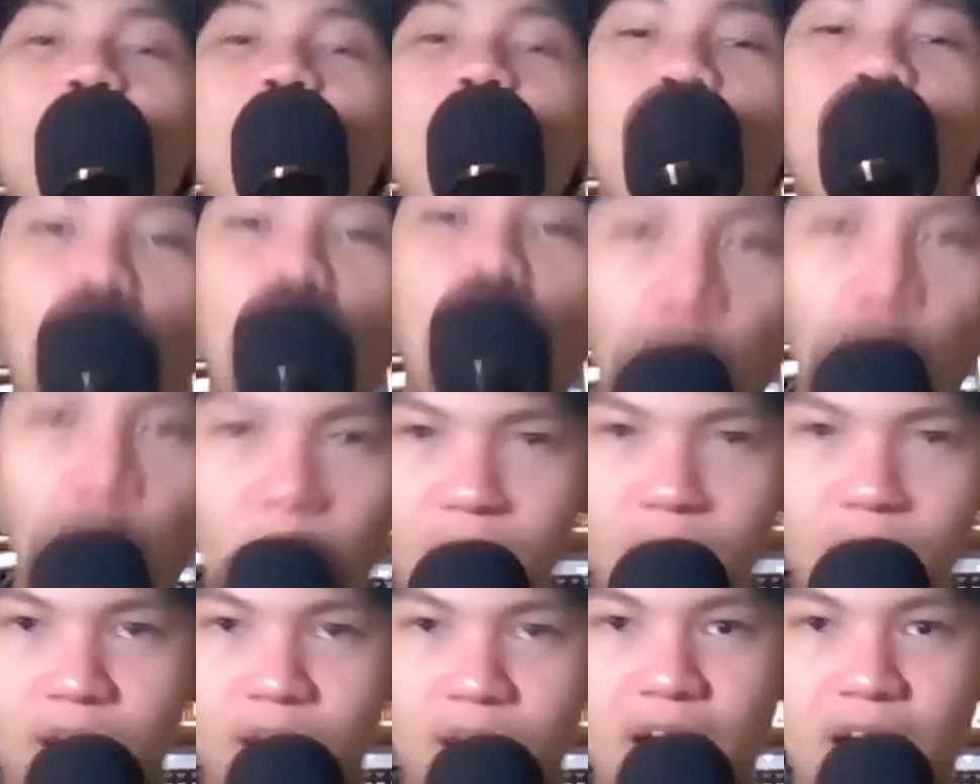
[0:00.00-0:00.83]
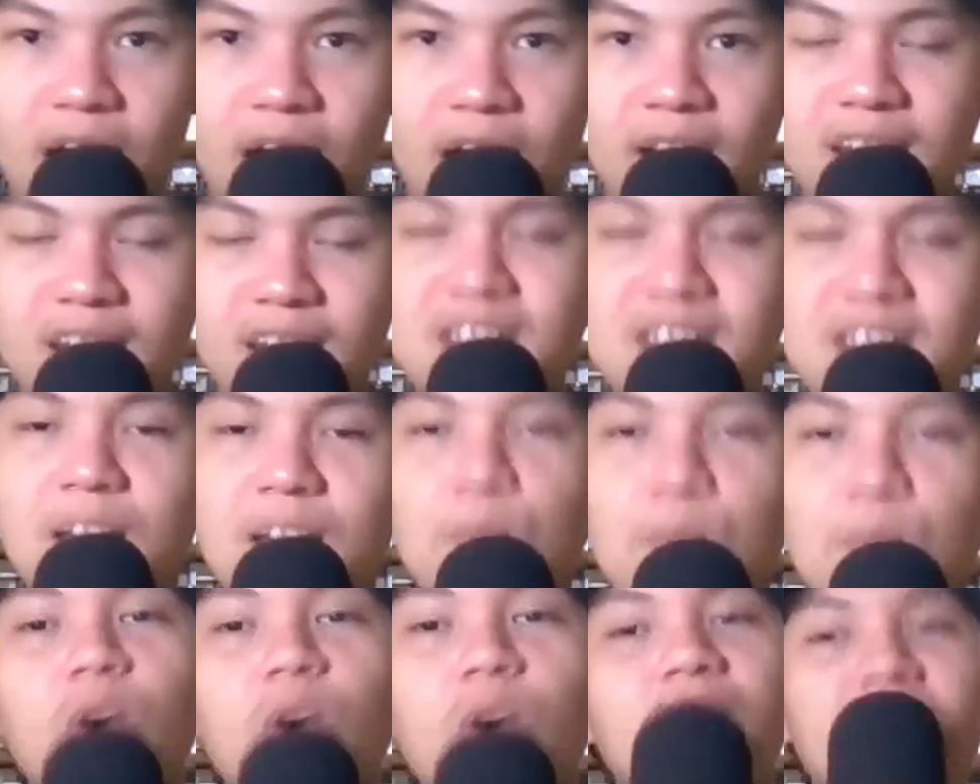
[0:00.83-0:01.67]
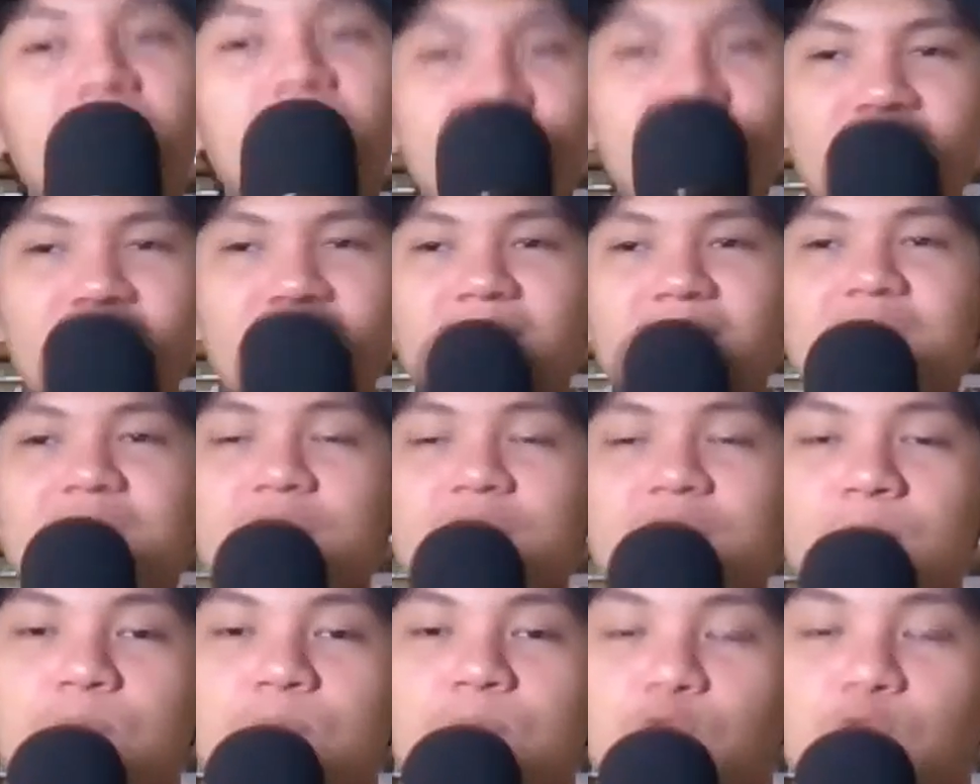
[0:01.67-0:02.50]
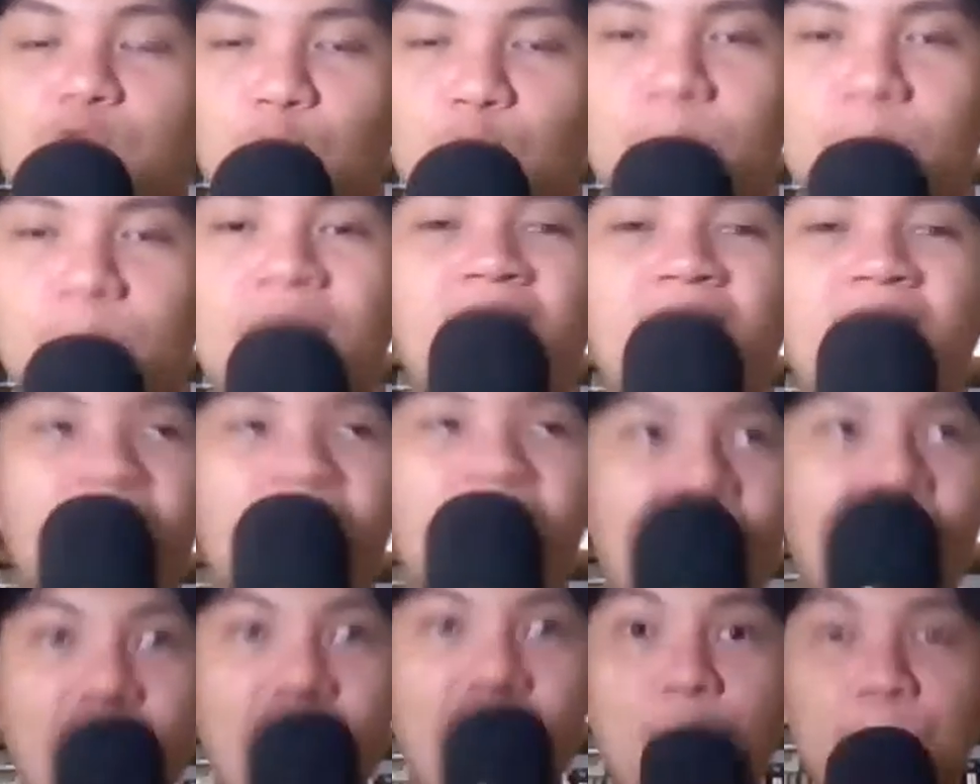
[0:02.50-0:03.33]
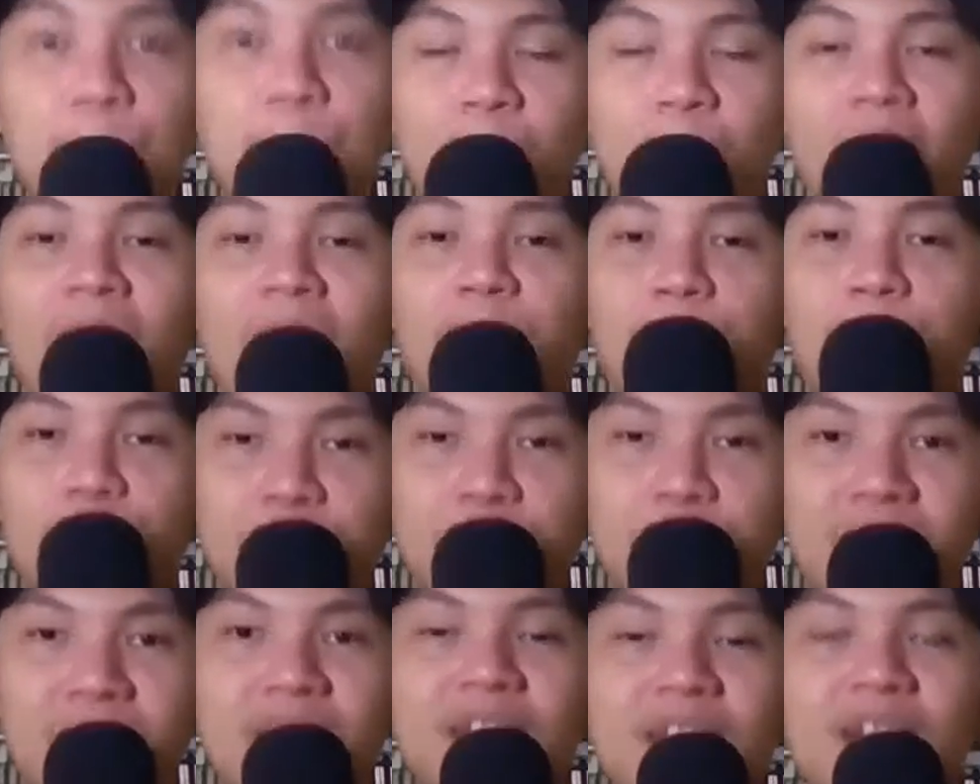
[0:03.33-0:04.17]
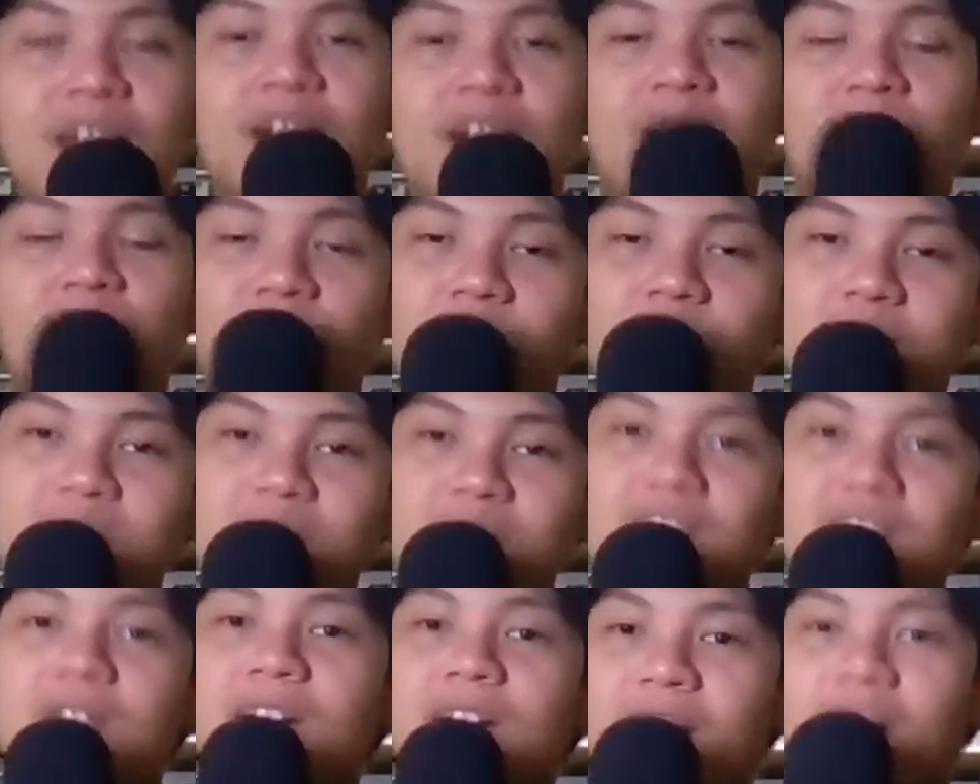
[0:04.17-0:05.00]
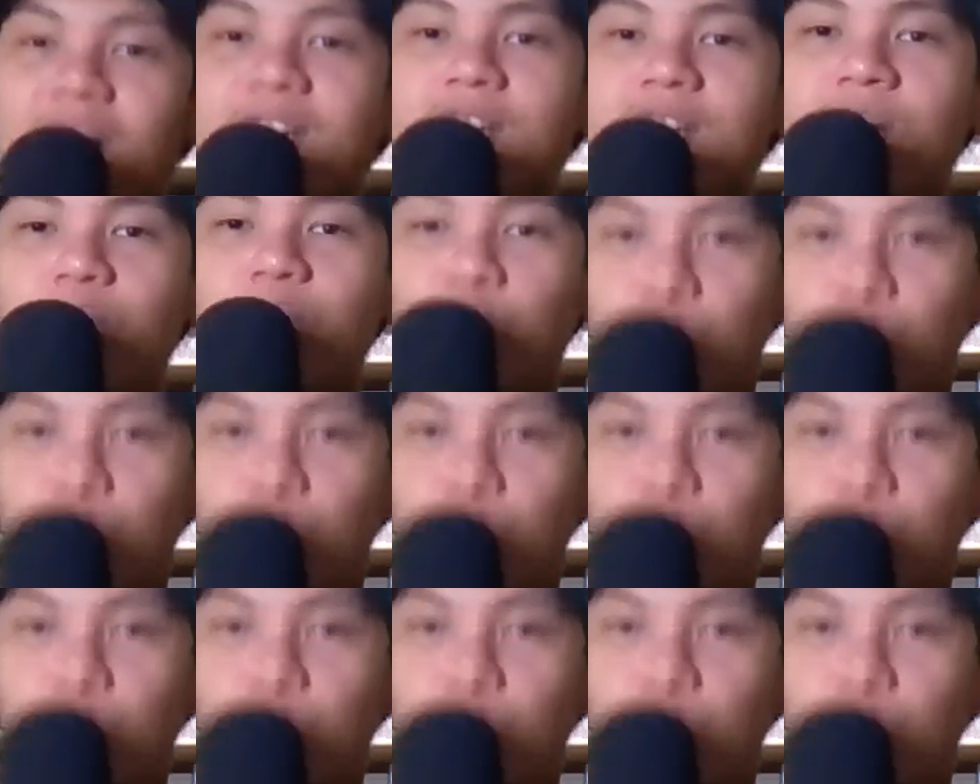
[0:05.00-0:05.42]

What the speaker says: baller. He's a baller and he deserves to be MIP if the season ended